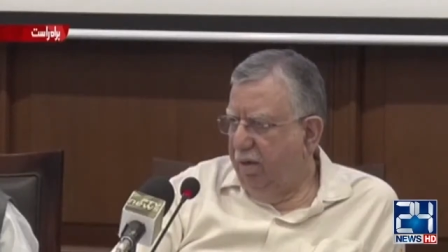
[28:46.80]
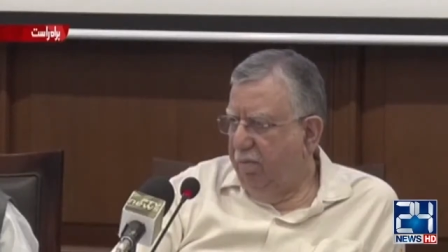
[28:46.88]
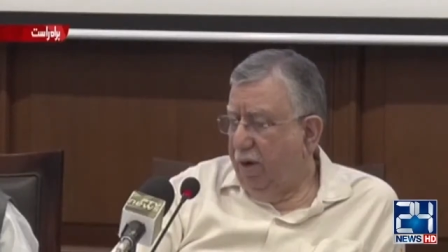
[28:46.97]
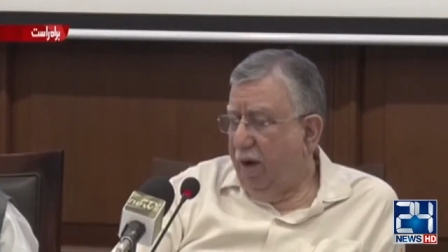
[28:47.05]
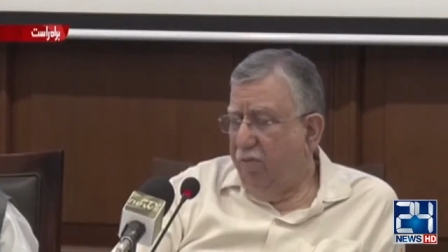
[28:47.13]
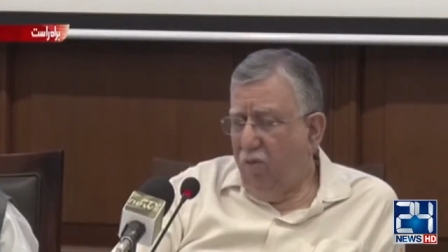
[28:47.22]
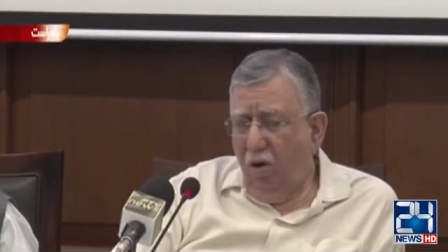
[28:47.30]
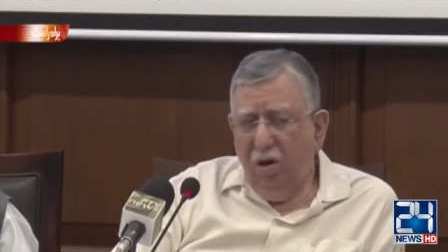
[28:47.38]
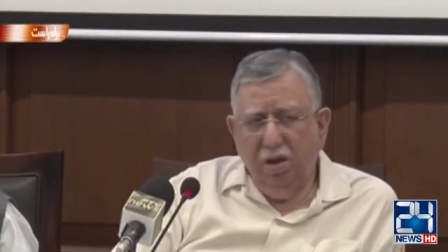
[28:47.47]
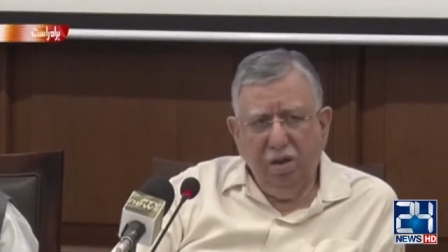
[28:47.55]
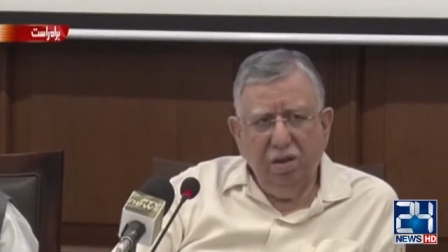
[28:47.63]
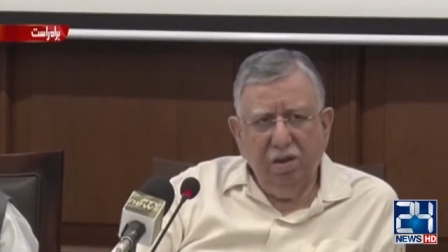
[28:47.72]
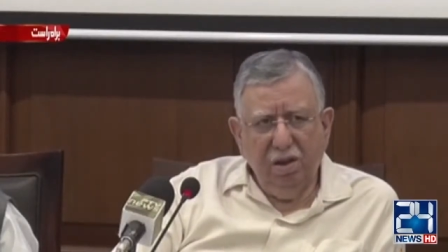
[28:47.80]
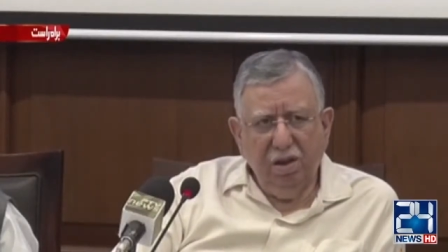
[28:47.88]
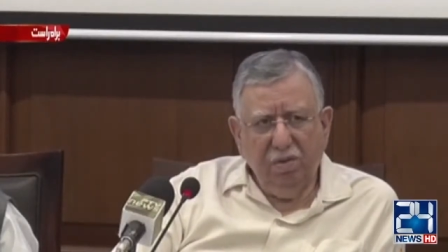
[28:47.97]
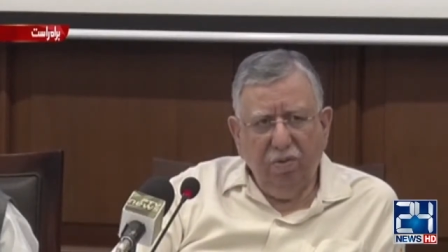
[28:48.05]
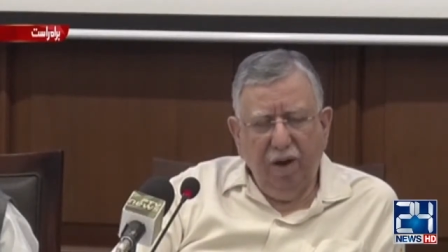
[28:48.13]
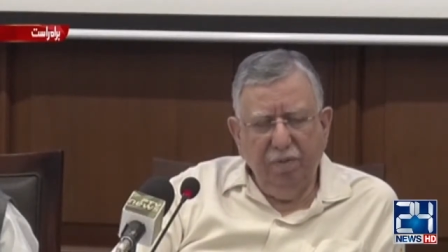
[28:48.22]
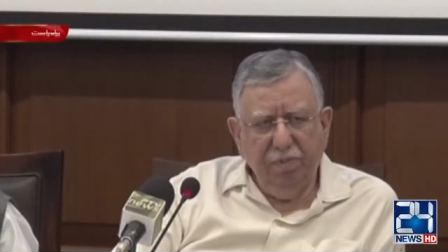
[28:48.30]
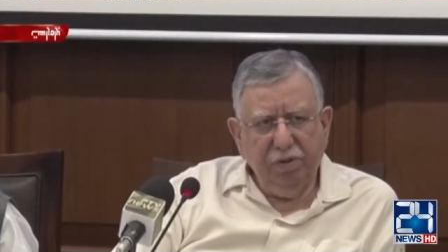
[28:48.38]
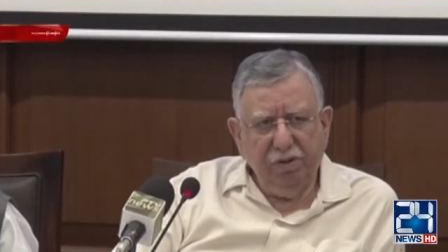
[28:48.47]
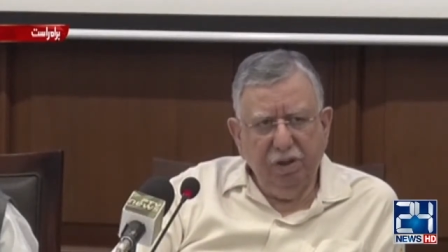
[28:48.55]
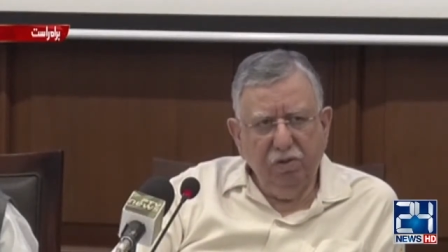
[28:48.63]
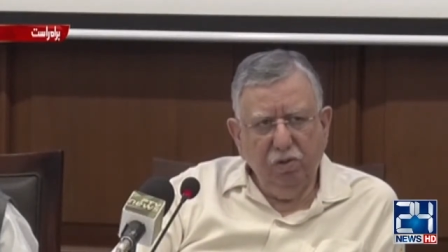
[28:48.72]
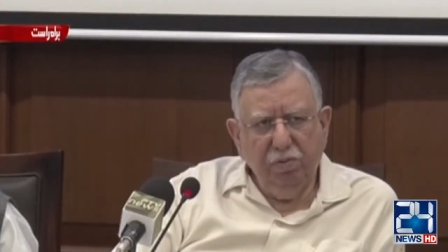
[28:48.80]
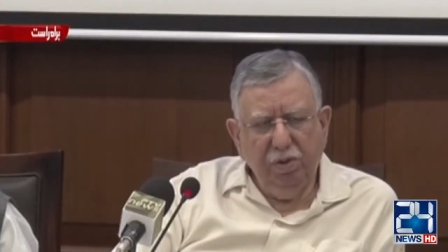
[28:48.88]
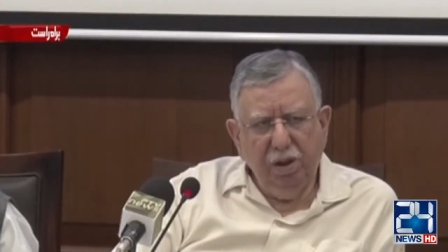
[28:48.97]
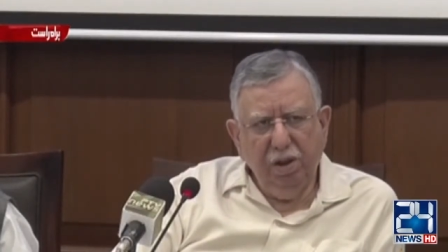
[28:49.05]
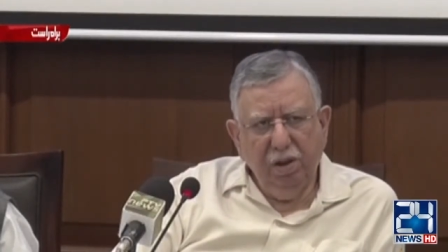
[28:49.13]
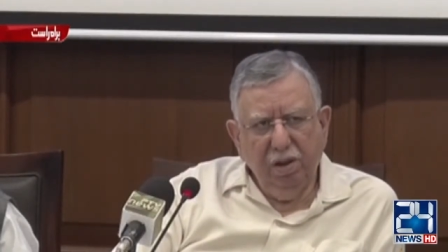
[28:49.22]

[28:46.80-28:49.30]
but I want this 5% to be